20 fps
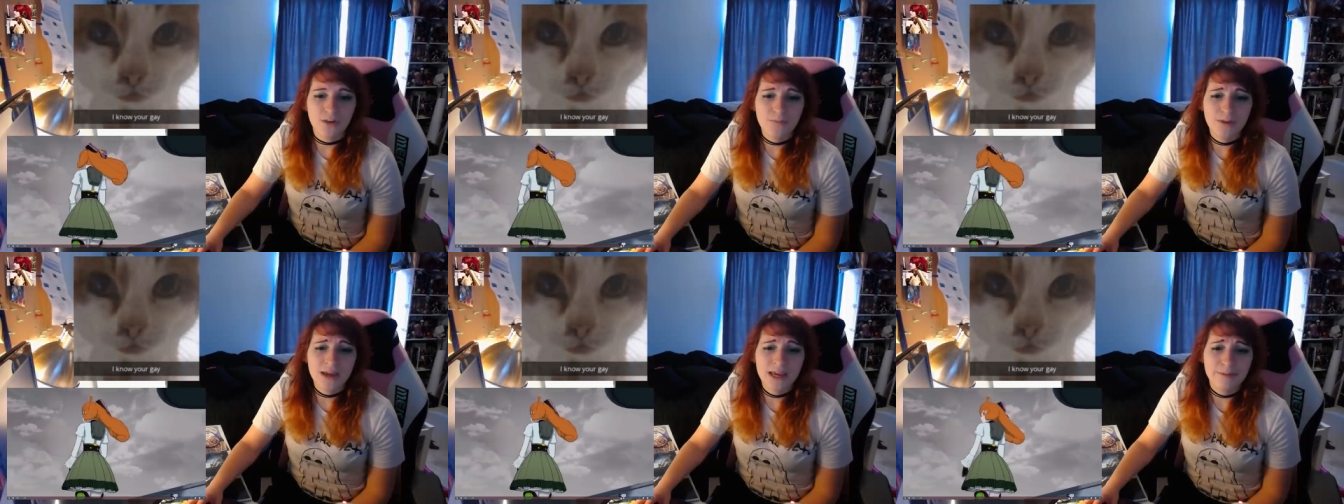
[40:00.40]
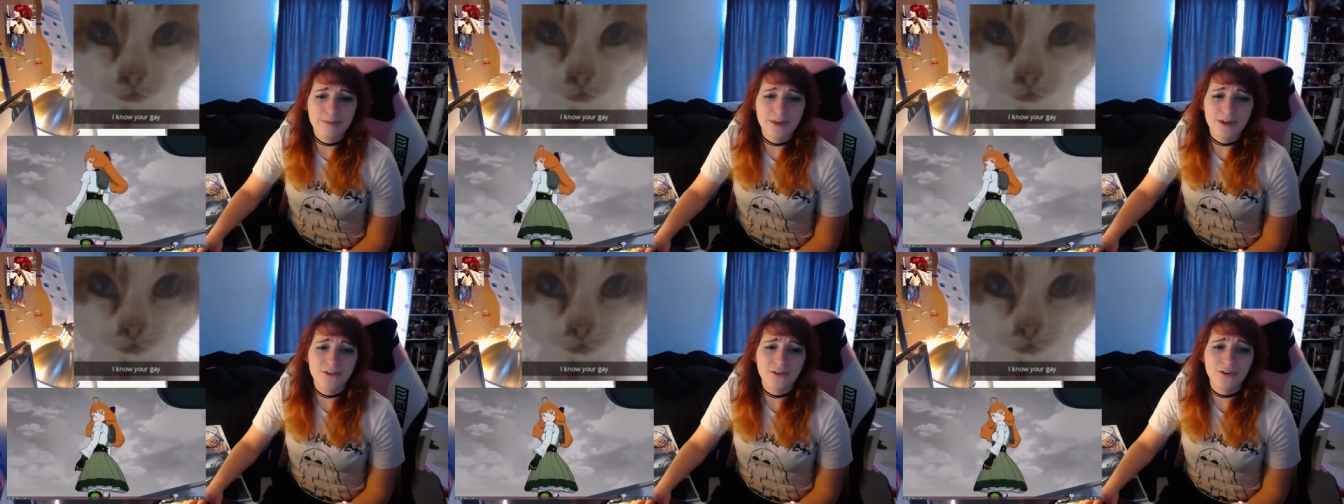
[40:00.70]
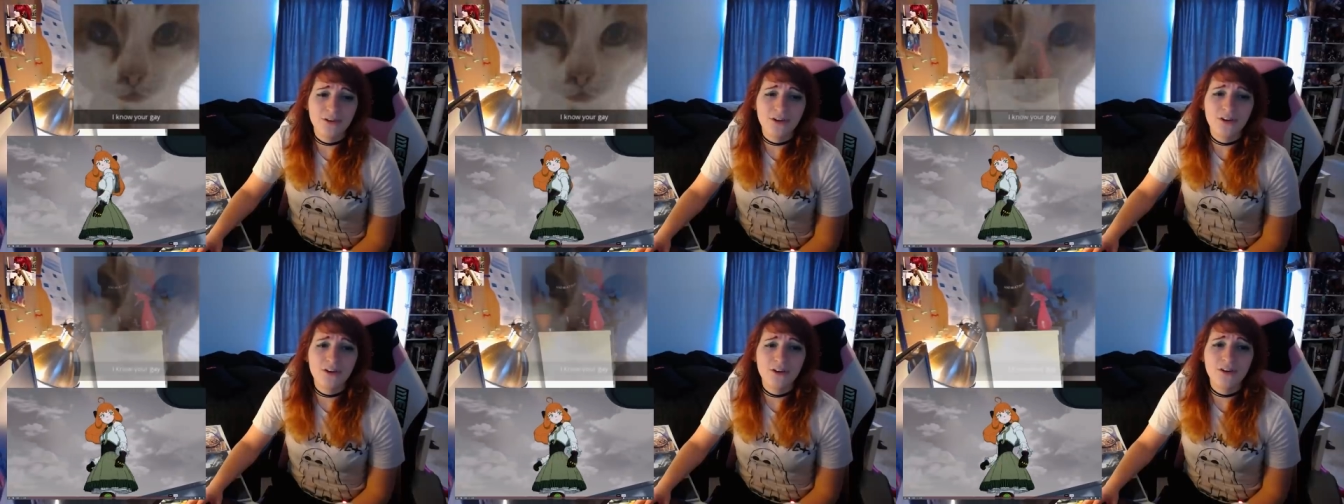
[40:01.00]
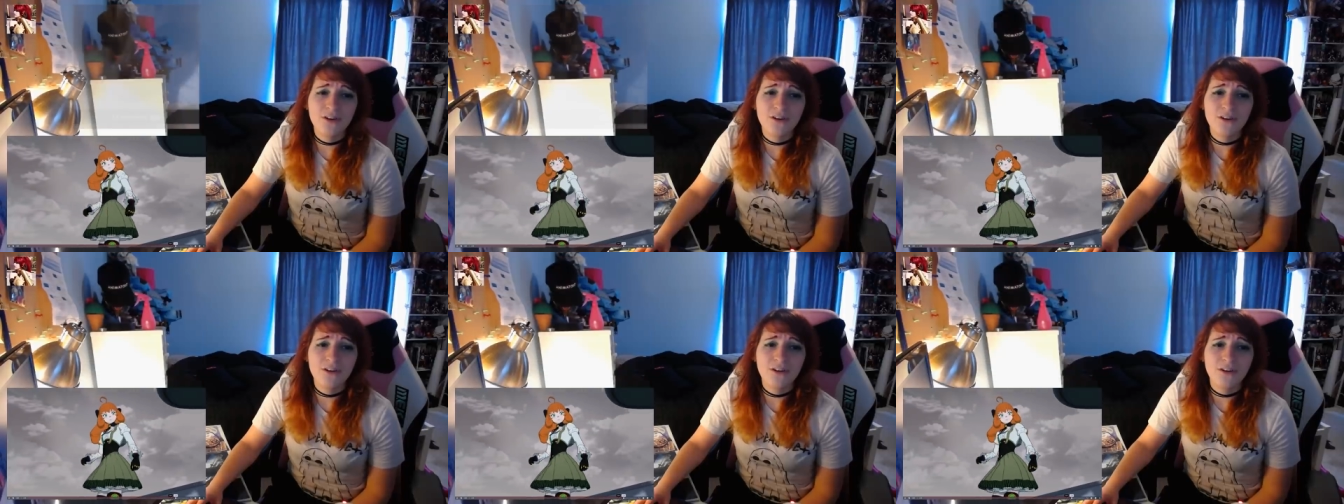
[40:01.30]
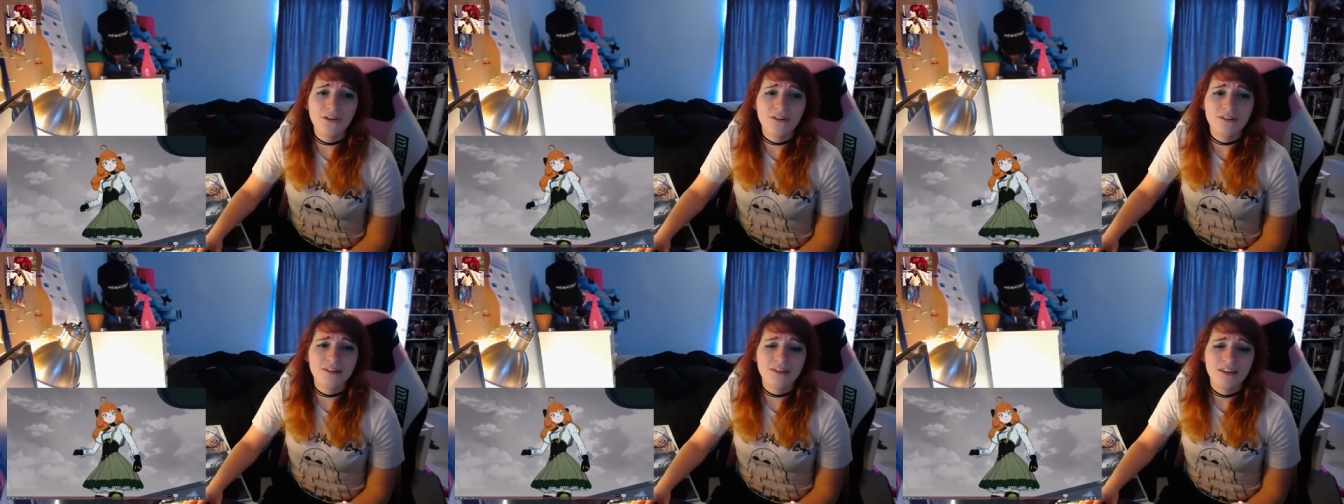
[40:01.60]
baby
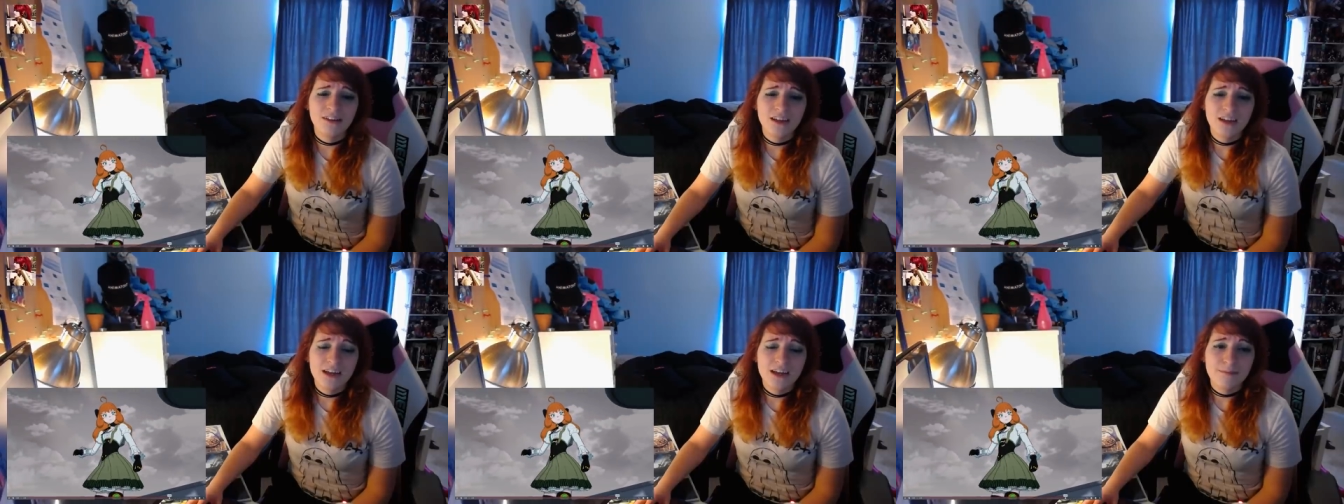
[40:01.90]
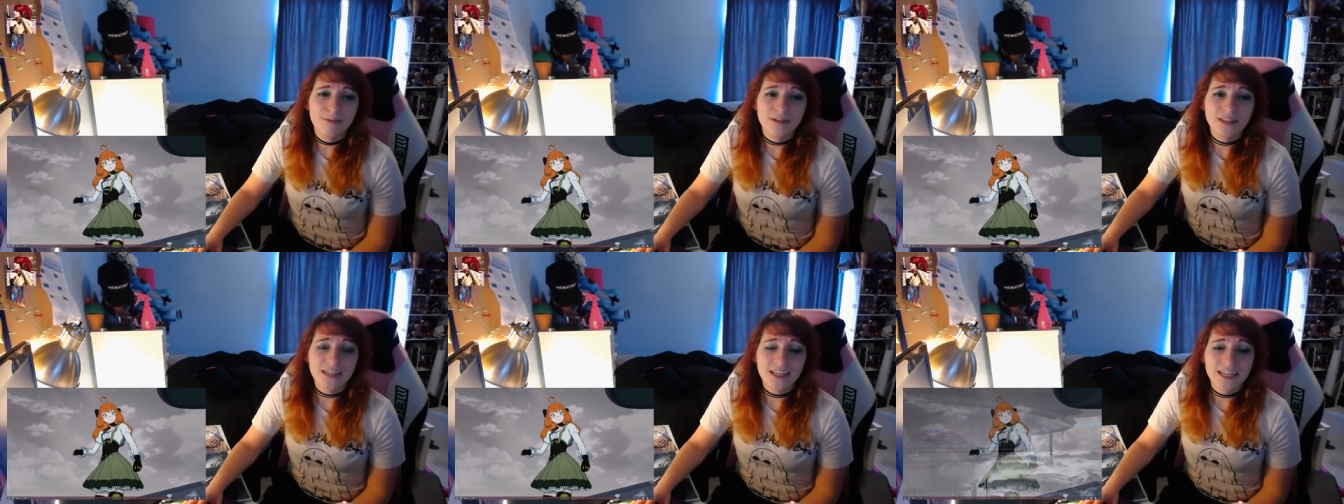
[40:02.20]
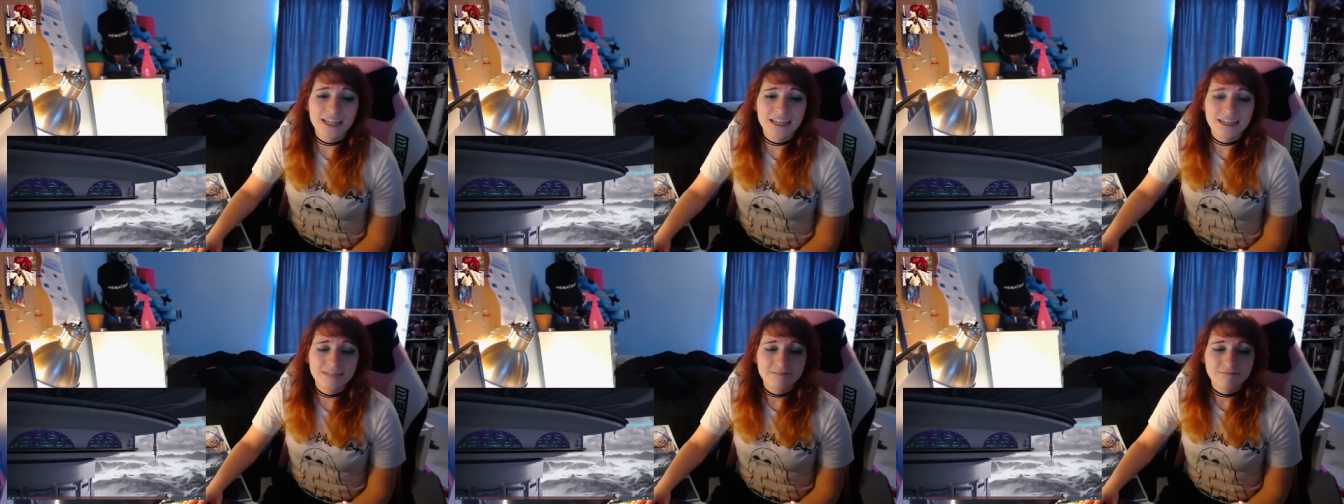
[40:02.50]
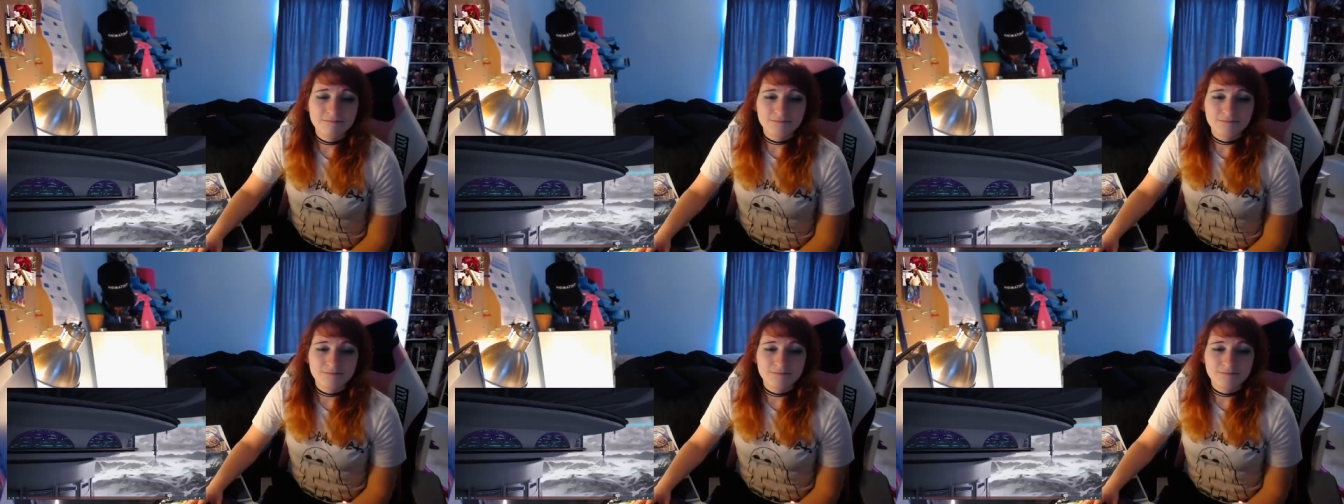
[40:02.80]
girl but like